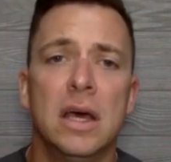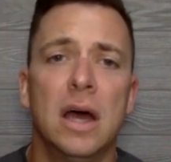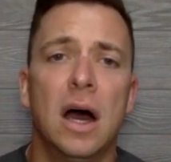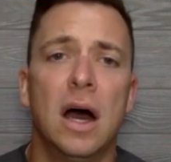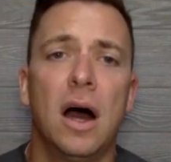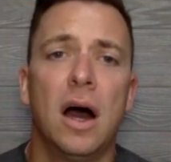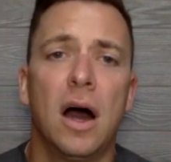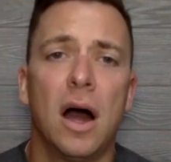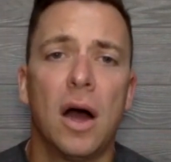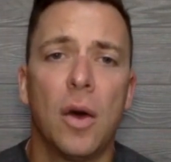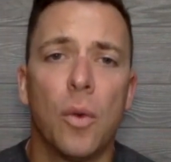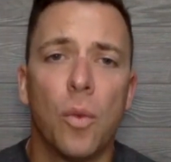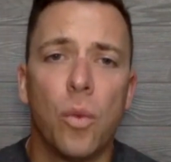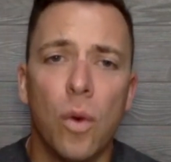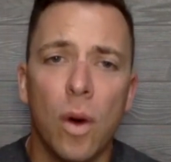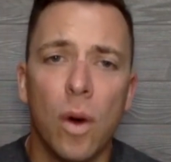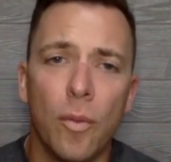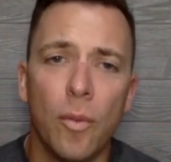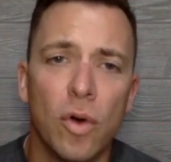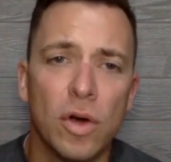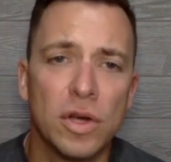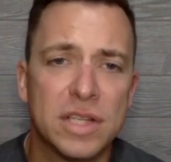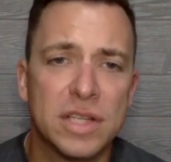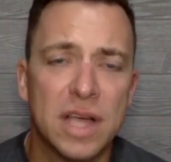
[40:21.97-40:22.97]
Uh,
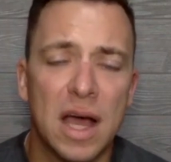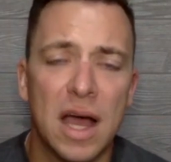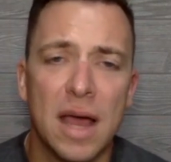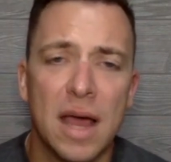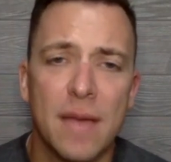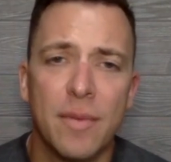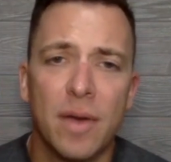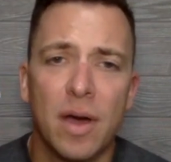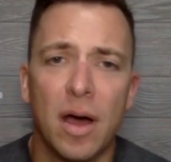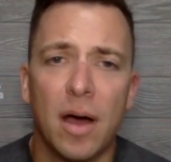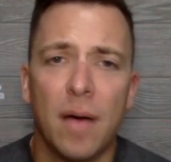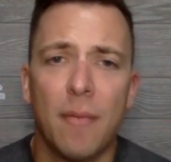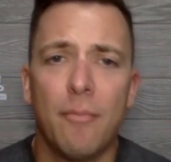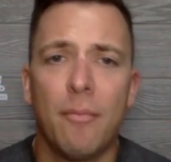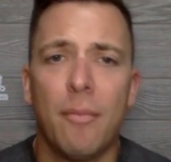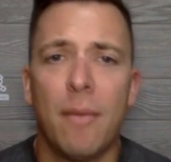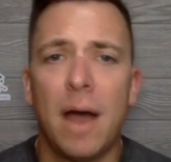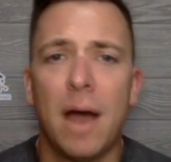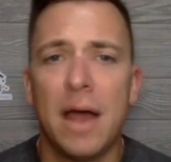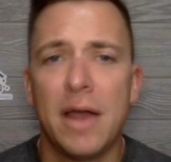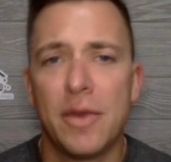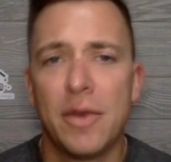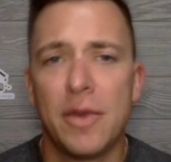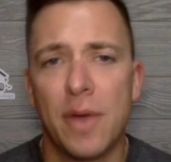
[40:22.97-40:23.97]
one more time, uh,
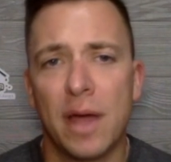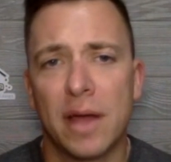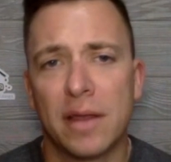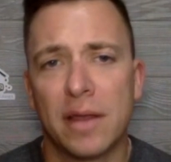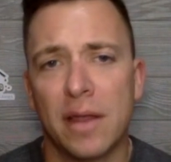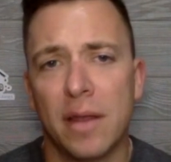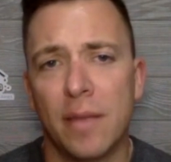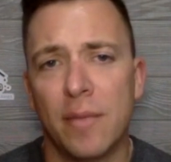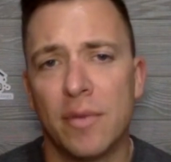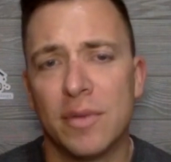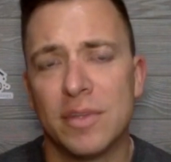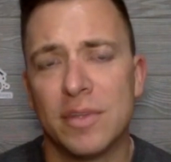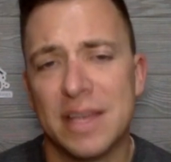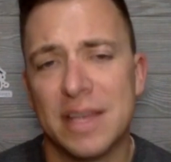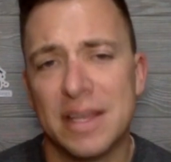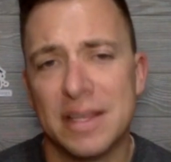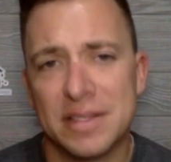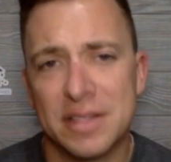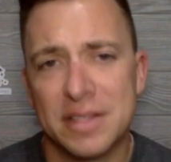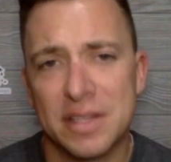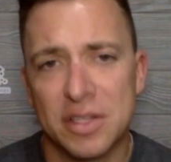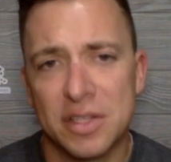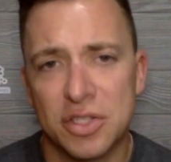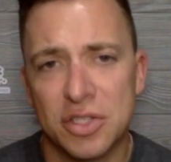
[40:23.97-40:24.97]
my direct number is
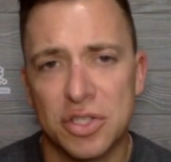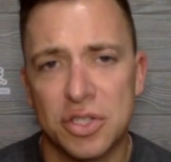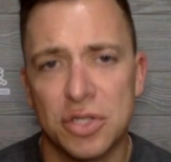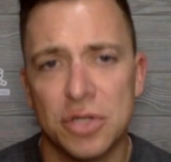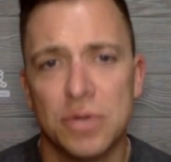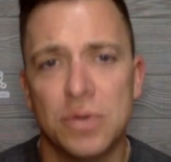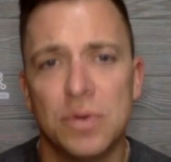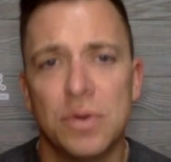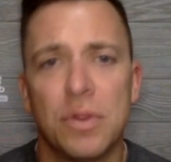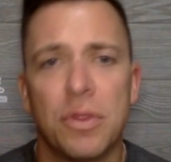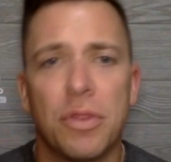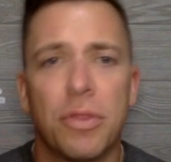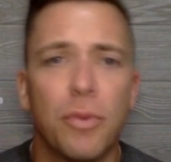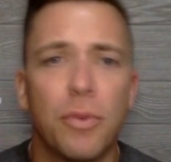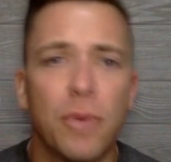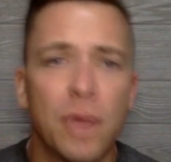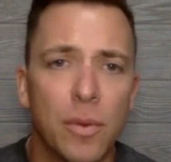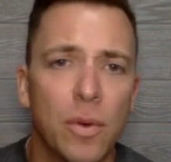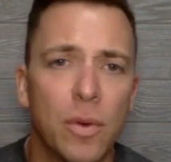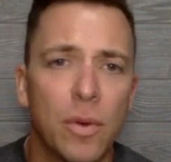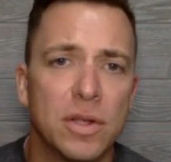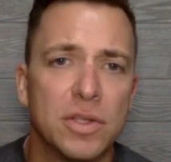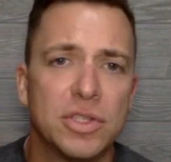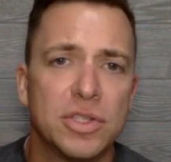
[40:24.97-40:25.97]
862
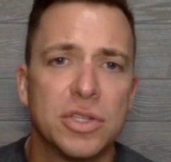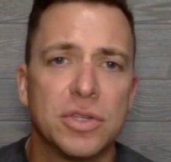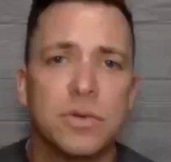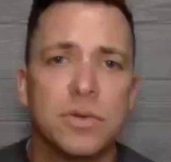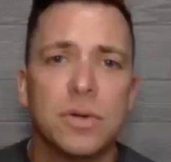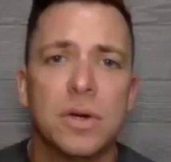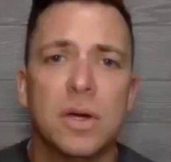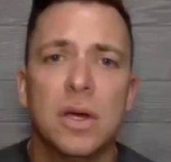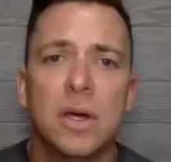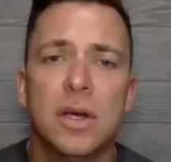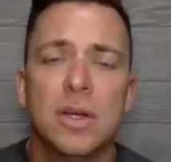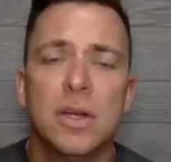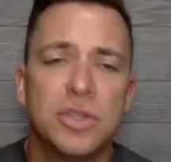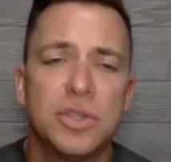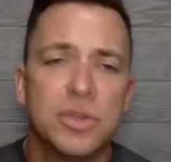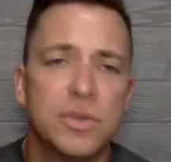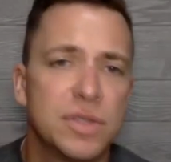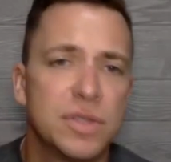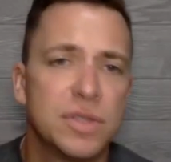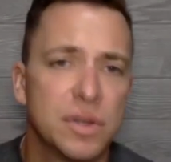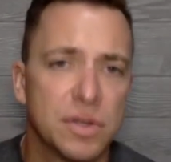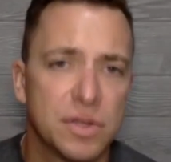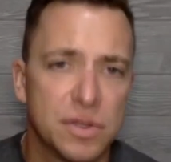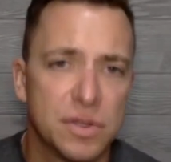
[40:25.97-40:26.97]
312
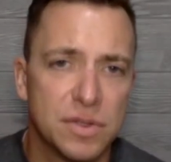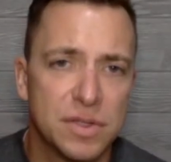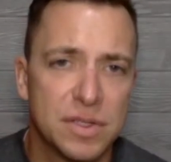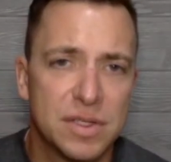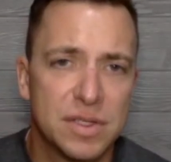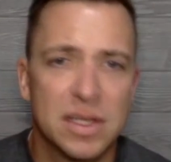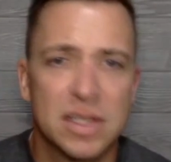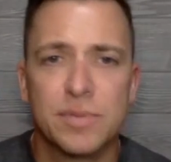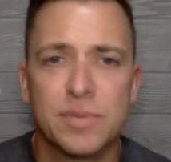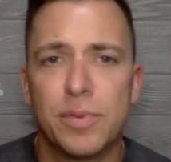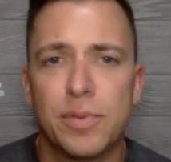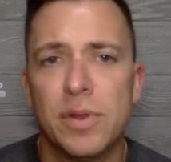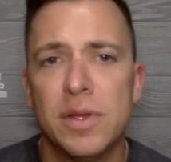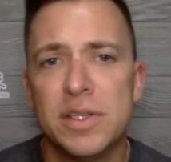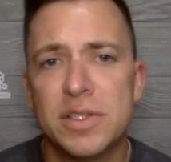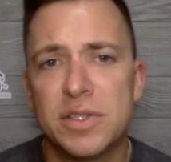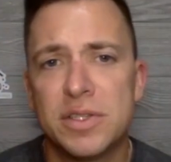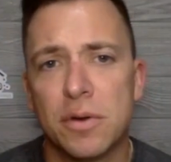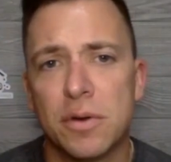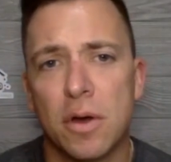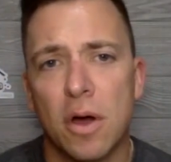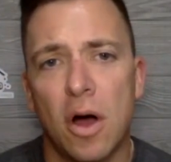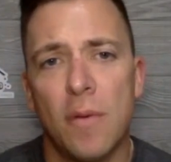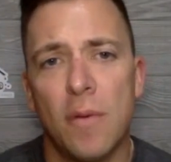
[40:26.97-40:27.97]
2026. Please
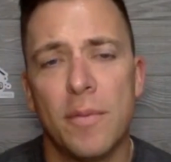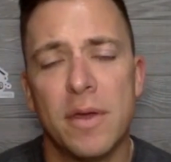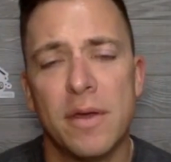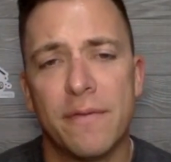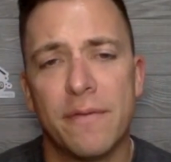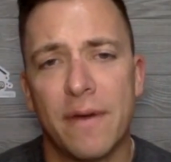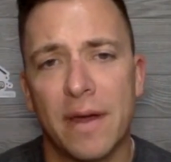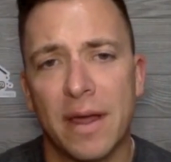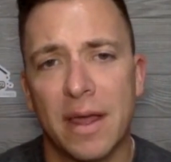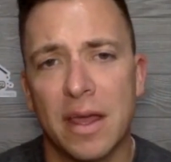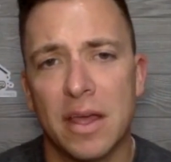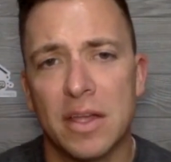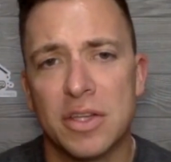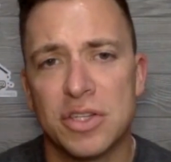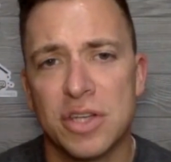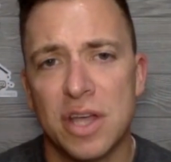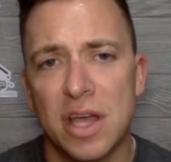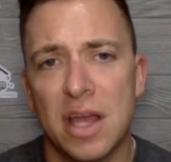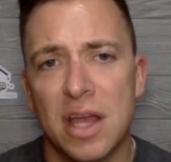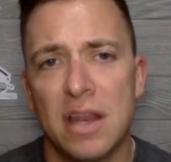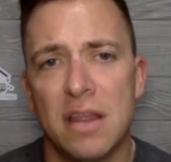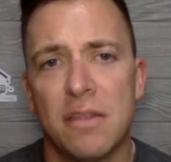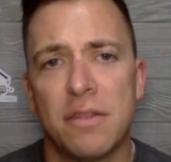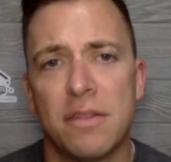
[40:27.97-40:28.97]
do call me if I can get you
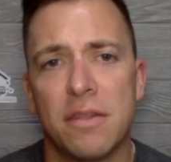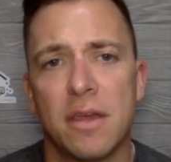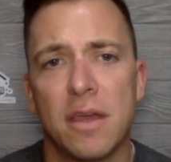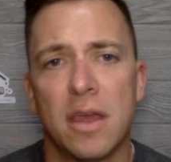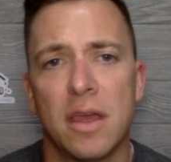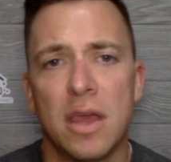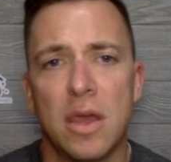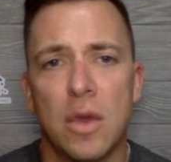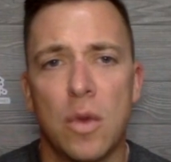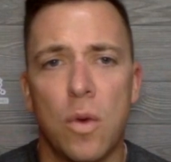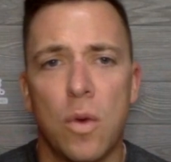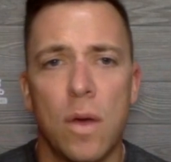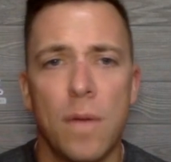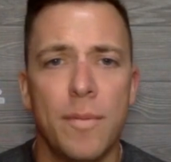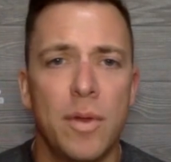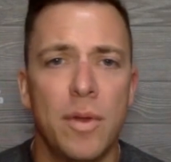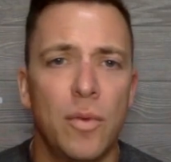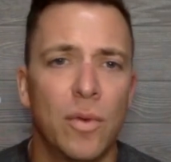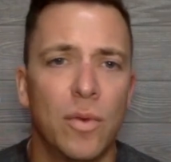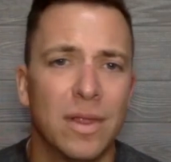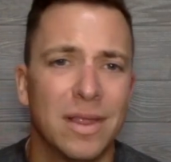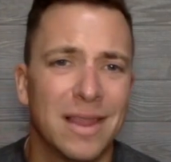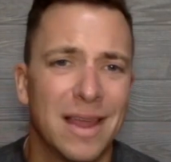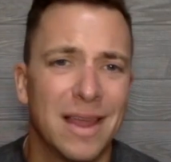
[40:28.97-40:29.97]
anything
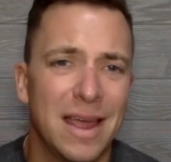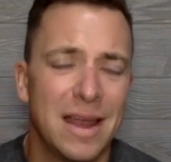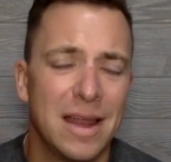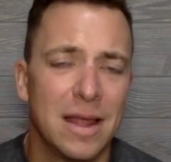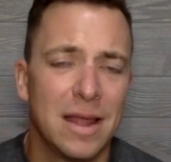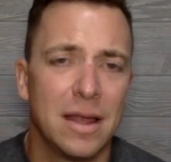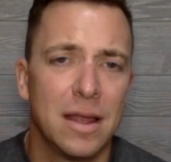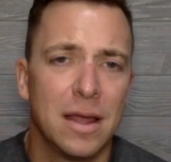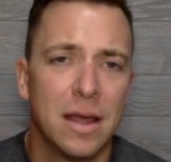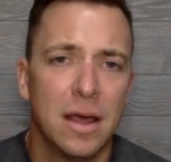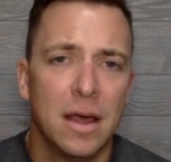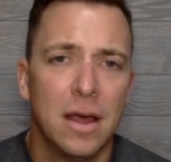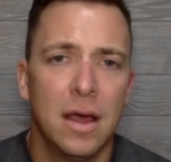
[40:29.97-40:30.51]
equipment related.